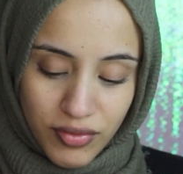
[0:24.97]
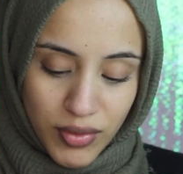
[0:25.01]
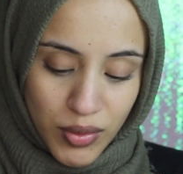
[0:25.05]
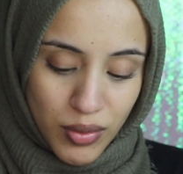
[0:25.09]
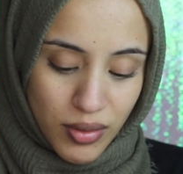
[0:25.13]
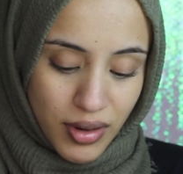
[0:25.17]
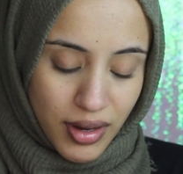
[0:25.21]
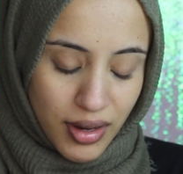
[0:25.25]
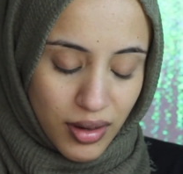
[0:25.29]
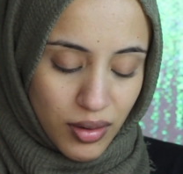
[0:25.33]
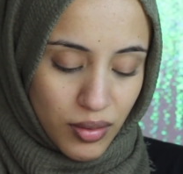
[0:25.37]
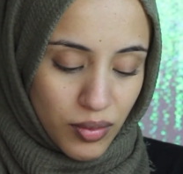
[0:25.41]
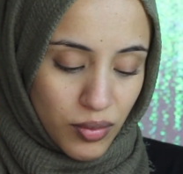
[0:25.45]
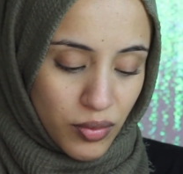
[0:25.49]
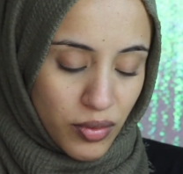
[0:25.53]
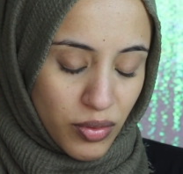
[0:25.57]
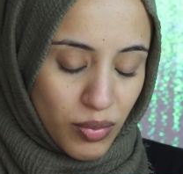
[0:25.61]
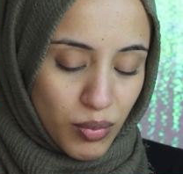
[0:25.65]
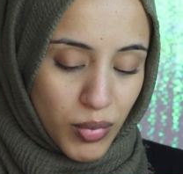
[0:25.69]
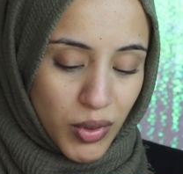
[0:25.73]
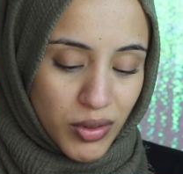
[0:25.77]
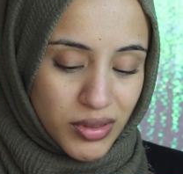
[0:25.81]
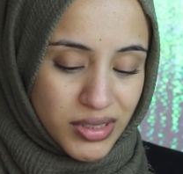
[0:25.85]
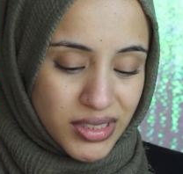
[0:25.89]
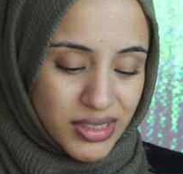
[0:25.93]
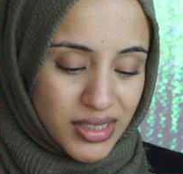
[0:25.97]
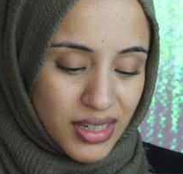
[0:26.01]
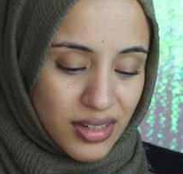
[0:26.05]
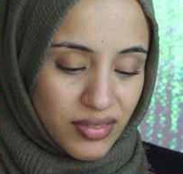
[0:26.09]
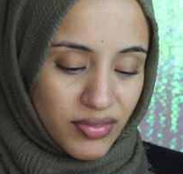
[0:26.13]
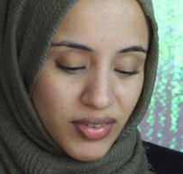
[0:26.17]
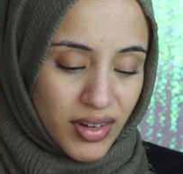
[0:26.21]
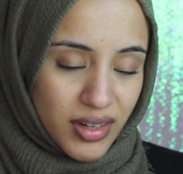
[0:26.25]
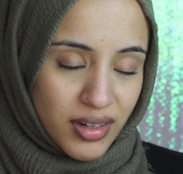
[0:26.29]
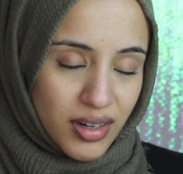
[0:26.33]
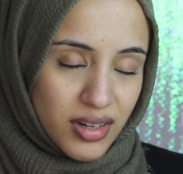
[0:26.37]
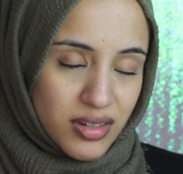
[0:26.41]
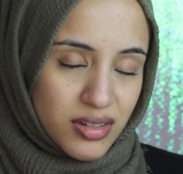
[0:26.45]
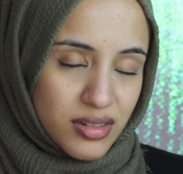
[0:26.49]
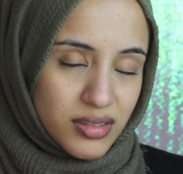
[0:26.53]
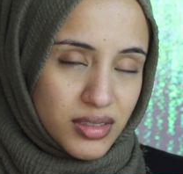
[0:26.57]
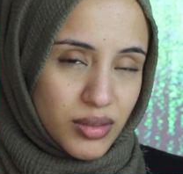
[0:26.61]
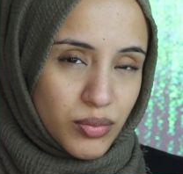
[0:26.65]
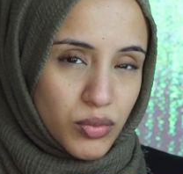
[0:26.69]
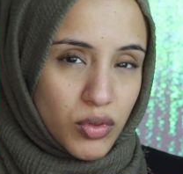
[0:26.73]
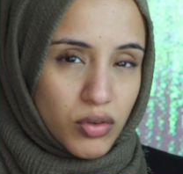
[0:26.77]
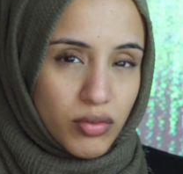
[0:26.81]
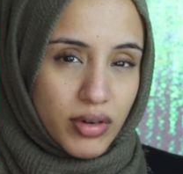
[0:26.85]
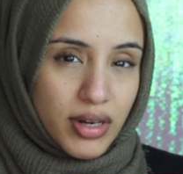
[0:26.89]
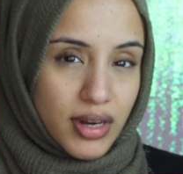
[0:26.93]
I feel like with most stick foundations
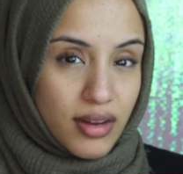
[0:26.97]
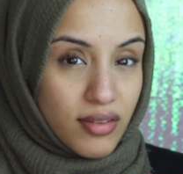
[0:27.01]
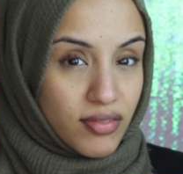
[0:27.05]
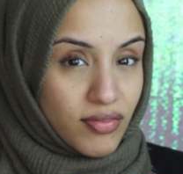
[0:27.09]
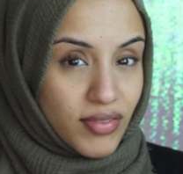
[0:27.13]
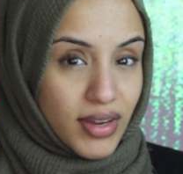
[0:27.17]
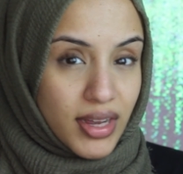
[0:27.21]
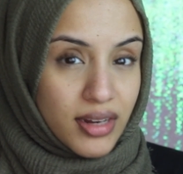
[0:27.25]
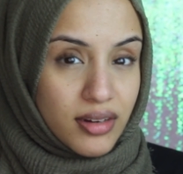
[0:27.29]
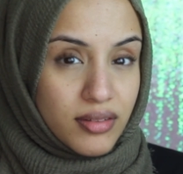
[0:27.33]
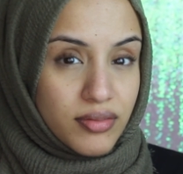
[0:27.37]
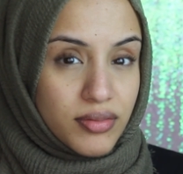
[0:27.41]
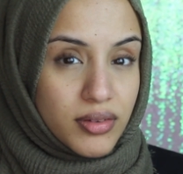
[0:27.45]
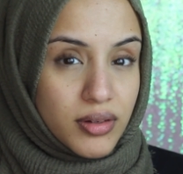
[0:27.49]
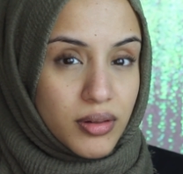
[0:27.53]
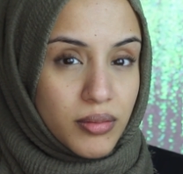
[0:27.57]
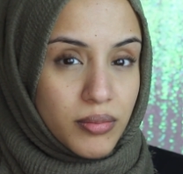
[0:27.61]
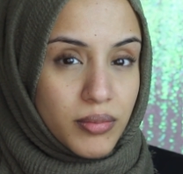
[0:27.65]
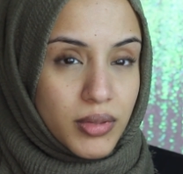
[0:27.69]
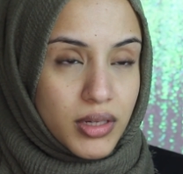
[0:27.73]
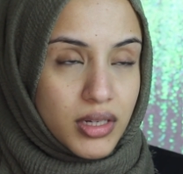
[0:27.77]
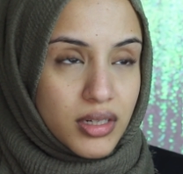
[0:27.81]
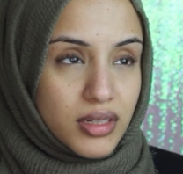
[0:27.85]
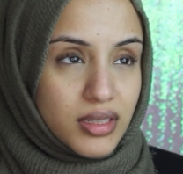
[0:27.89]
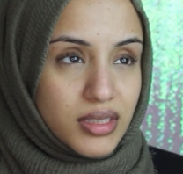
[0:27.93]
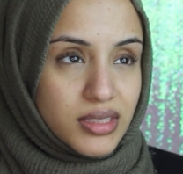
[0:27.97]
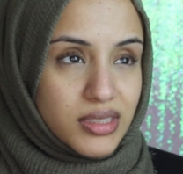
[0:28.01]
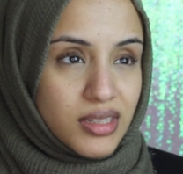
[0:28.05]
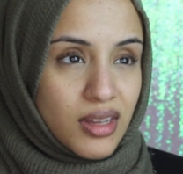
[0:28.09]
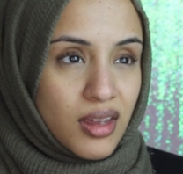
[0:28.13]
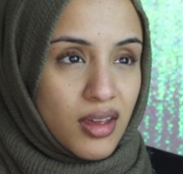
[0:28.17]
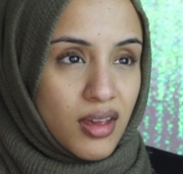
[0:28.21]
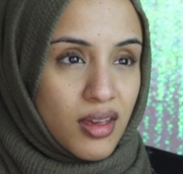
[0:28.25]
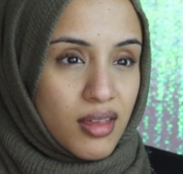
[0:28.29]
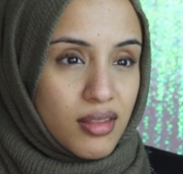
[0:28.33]
I'm not really a fan of them because